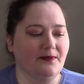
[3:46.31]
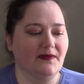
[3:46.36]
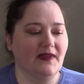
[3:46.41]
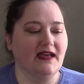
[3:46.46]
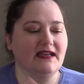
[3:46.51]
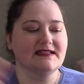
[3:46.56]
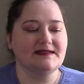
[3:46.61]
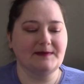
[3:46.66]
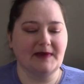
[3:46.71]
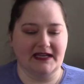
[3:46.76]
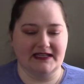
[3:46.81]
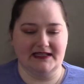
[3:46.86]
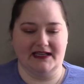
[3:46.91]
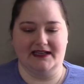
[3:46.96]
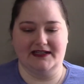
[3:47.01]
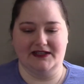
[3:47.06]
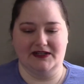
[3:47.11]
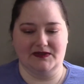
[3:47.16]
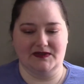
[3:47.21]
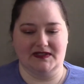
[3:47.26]
That's my
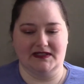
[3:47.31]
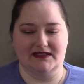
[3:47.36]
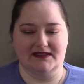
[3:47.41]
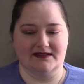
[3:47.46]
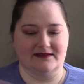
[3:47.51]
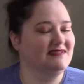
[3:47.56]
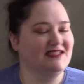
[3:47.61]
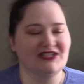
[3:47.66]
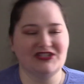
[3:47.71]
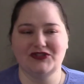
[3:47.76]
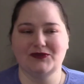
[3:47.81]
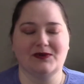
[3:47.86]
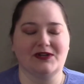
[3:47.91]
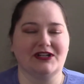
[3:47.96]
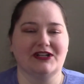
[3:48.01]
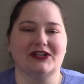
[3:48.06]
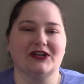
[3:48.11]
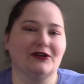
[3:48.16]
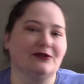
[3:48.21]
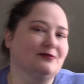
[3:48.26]
diagnosis. Did you want
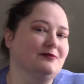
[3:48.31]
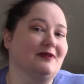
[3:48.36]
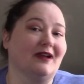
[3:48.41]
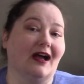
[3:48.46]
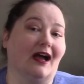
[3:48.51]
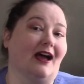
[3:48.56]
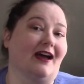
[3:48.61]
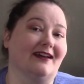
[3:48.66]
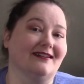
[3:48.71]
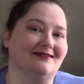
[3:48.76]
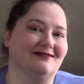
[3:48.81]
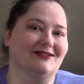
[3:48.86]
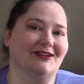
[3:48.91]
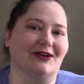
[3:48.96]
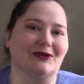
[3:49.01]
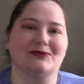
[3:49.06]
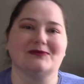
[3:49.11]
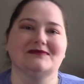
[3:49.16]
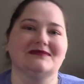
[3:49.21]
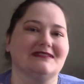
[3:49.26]
to know? I don't
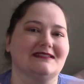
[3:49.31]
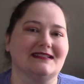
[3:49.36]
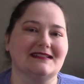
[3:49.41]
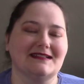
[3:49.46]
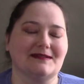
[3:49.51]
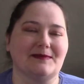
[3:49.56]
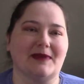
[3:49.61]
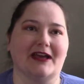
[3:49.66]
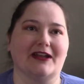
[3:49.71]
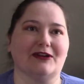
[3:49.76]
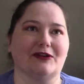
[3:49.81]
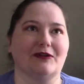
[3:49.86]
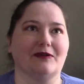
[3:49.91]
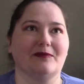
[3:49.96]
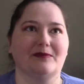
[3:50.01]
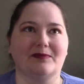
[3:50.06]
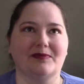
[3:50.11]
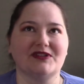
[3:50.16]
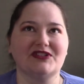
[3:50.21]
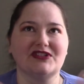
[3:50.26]
know. Doesn't matter.
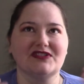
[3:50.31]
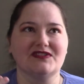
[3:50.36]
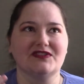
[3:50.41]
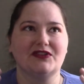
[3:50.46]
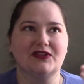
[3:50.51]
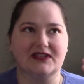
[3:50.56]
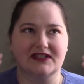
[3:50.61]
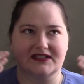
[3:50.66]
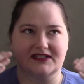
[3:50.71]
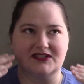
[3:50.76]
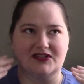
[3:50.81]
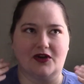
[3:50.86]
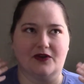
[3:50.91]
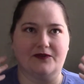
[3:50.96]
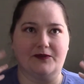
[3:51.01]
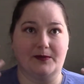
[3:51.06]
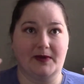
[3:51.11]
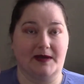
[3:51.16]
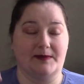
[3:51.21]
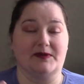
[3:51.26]
But just so you can know
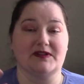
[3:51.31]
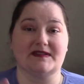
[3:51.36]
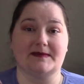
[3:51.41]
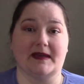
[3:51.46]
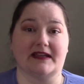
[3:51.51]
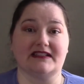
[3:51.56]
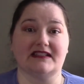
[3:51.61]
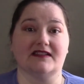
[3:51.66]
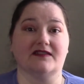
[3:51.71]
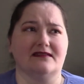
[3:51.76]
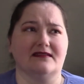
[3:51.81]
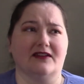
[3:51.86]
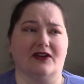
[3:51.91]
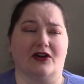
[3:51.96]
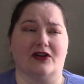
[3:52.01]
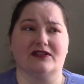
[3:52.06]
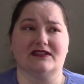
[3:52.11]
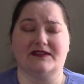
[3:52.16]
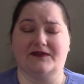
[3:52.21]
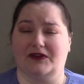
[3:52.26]
from my perspective, there
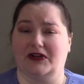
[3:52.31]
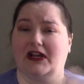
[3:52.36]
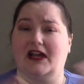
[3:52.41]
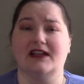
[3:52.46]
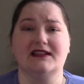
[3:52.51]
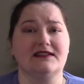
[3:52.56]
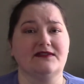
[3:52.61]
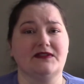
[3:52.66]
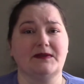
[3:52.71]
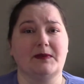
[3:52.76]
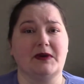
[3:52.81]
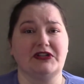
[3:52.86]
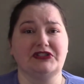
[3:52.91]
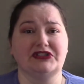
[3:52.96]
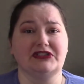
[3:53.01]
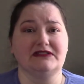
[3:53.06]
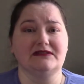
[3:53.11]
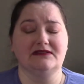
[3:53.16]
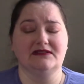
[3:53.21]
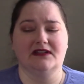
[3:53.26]
are different kinds of
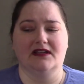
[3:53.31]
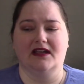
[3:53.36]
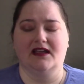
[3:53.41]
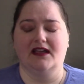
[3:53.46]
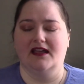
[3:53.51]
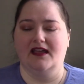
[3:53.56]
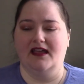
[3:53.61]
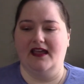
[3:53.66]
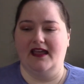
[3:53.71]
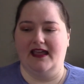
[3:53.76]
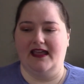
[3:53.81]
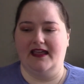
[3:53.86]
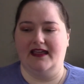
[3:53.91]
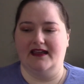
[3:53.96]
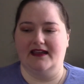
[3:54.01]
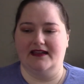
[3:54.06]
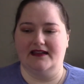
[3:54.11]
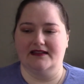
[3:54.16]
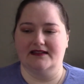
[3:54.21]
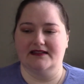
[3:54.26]
depression,
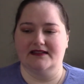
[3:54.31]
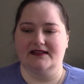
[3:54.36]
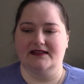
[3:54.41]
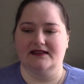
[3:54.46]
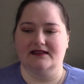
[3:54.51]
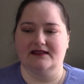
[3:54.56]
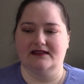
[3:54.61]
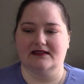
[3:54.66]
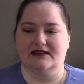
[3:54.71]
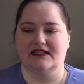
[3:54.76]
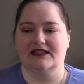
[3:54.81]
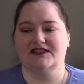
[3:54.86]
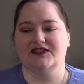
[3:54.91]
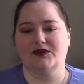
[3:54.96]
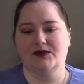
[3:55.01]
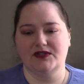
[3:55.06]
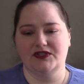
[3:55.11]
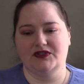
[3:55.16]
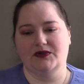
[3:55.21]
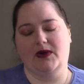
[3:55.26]
and let's
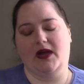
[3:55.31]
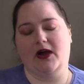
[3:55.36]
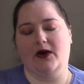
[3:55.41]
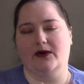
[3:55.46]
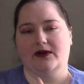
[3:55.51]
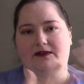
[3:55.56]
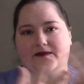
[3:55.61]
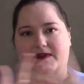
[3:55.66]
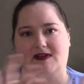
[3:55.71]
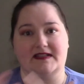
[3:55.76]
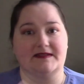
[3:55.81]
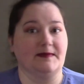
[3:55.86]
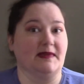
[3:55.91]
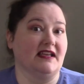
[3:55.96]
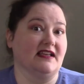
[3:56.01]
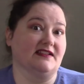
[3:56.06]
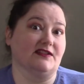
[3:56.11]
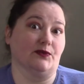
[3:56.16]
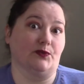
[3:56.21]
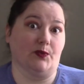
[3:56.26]
go into how it affects me
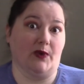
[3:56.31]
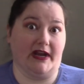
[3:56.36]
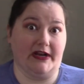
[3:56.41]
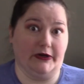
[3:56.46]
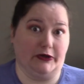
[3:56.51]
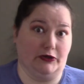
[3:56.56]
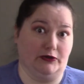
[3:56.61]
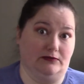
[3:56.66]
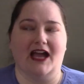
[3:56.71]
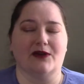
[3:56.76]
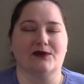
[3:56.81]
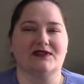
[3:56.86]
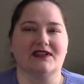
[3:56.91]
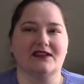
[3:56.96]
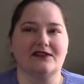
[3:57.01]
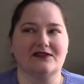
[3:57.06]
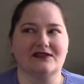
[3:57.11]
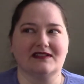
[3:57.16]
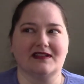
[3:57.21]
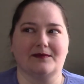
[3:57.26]
as a writer. I would say
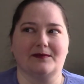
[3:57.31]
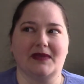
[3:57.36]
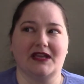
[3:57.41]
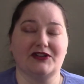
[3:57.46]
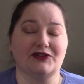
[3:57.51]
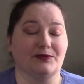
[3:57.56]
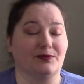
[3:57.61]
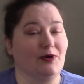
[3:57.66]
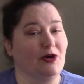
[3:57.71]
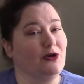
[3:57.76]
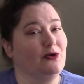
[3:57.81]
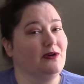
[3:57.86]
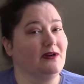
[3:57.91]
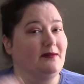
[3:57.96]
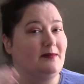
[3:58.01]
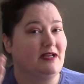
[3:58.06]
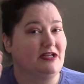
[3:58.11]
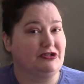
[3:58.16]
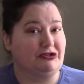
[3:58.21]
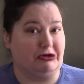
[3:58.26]
there's a major pro and a
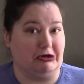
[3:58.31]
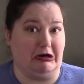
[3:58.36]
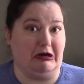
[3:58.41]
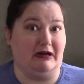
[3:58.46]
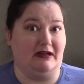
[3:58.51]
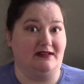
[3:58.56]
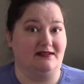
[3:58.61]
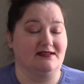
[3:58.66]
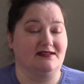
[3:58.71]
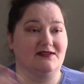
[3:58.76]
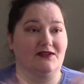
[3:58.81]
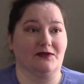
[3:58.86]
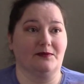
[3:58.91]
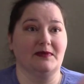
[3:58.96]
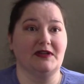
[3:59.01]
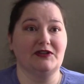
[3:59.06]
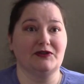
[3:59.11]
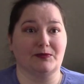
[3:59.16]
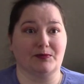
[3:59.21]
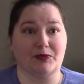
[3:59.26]
major con. So the
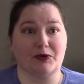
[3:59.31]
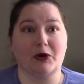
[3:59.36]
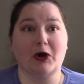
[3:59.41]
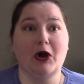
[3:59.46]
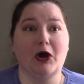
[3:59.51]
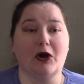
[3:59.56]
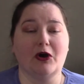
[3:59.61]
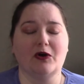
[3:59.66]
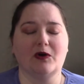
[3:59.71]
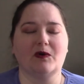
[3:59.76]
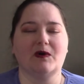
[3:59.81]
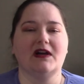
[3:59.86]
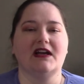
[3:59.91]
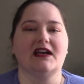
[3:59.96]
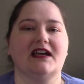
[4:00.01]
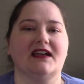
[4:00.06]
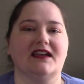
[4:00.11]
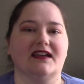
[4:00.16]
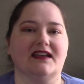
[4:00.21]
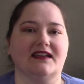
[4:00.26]
major pro
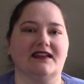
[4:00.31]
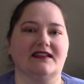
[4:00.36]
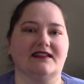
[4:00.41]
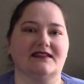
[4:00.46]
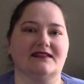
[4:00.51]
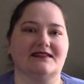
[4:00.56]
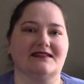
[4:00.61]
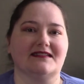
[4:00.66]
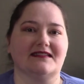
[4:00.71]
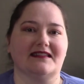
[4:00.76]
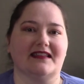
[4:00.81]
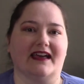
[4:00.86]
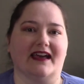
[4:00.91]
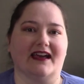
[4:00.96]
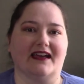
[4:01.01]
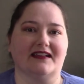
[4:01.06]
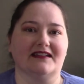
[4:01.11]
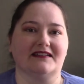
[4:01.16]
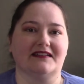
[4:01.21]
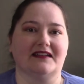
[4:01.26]
is
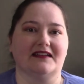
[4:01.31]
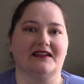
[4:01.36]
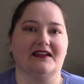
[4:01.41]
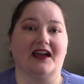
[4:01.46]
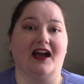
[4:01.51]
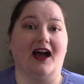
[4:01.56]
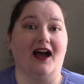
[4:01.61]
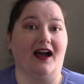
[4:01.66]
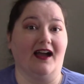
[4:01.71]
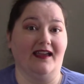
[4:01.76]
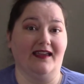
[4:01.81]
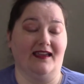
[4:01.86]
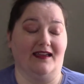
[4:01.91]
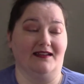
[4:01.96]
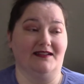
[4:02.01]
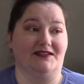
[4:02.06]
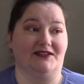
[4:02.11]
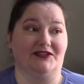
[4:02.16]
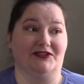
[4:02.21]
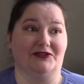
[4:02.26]
that I
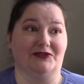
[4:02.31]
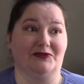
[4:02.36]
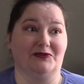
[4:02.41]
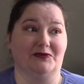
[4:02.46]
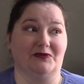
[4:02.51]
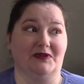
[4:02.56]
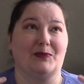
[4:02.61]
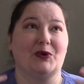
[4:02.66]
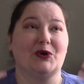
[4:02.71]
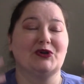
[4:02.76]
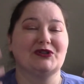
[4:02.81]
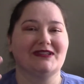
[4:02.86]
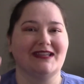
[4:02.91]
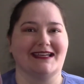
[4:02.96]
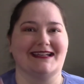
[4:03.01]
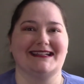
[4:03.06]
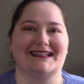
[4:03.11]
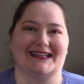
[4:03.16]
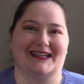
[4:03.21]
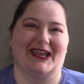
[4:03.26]
get to put
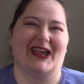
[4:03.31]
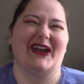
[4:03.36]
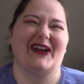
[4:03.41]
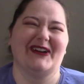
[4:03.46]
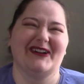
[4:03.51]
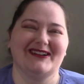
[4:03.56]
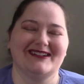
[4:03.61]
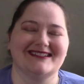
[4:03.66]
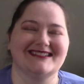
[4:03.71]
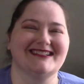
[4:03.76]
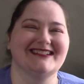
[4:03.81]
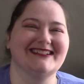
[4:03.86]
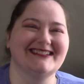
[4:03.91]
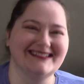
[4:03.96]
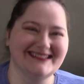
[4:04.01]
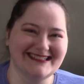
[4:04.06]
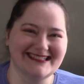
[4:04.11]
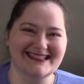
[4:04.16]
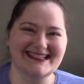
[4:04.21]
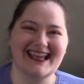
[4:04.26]
that into
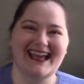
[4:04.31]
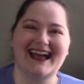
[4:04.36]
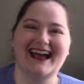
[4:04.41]
characters.